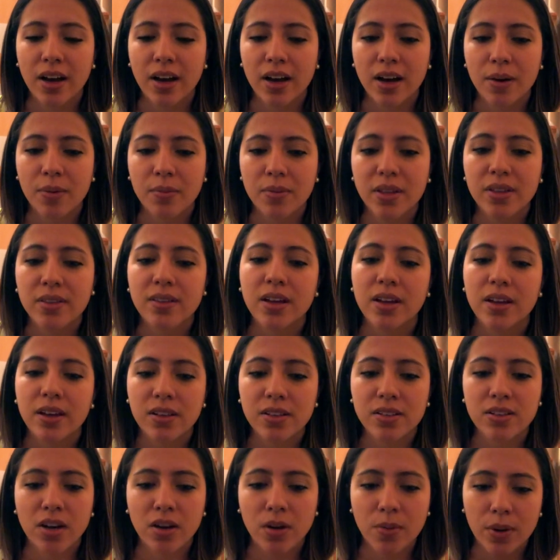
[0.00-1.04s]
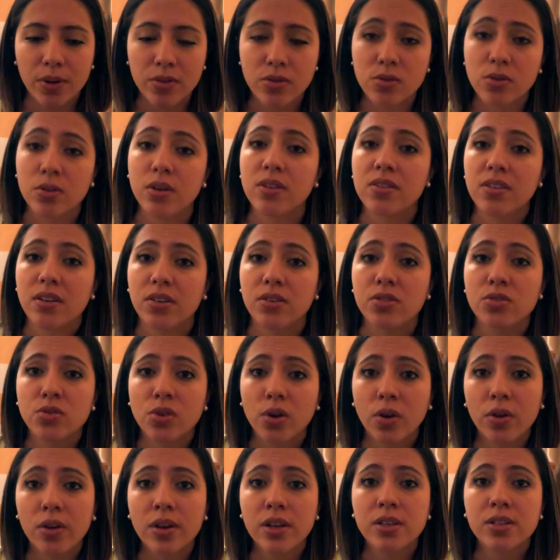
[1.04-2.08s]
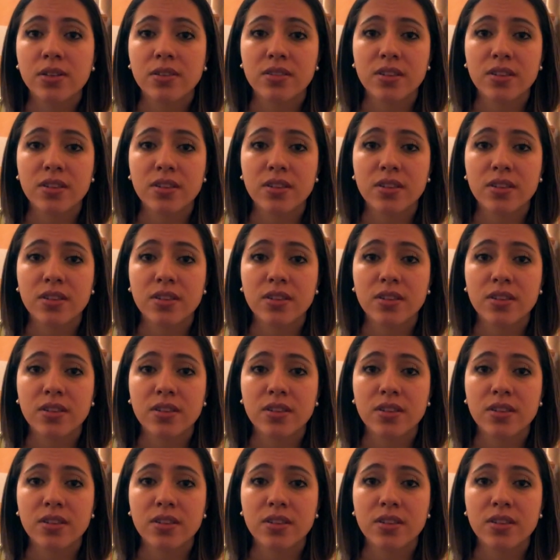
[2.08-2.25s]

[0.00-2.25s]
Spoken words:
that they talk about students that are struggling